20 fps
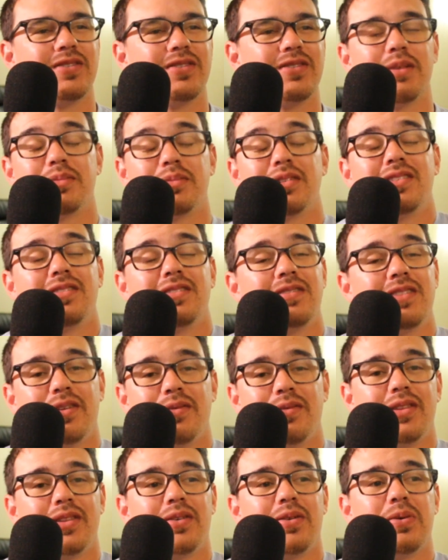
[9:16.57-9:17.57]
I'm still
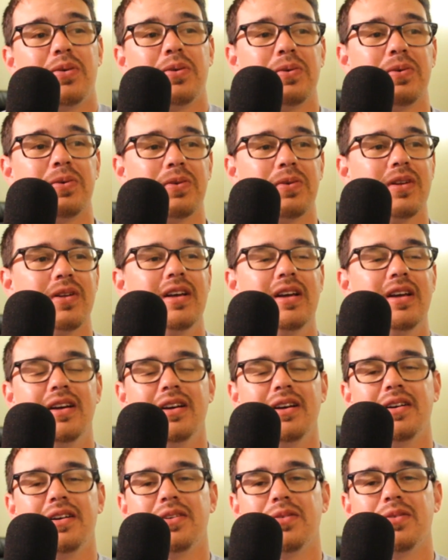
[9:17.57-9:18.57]
loving the whole
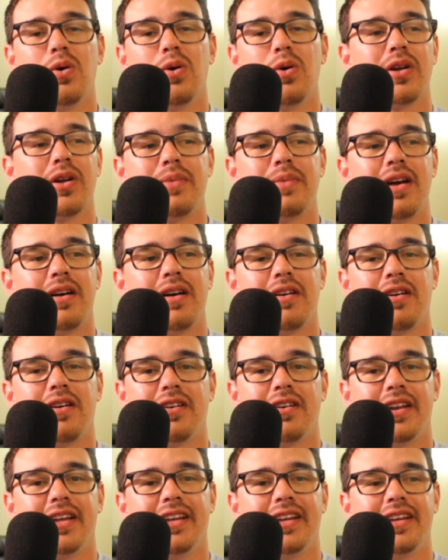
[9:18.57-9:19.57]
uh, Woken Matt
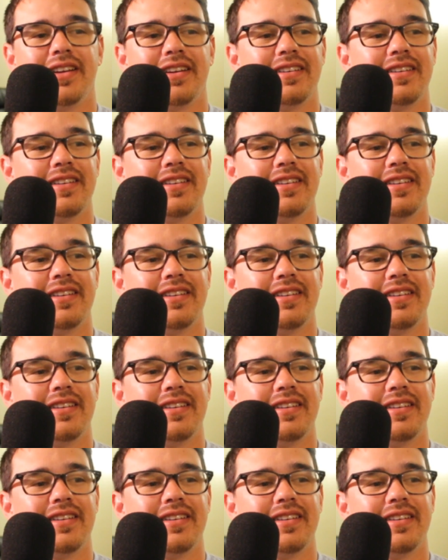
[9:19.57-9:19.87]
Hardy and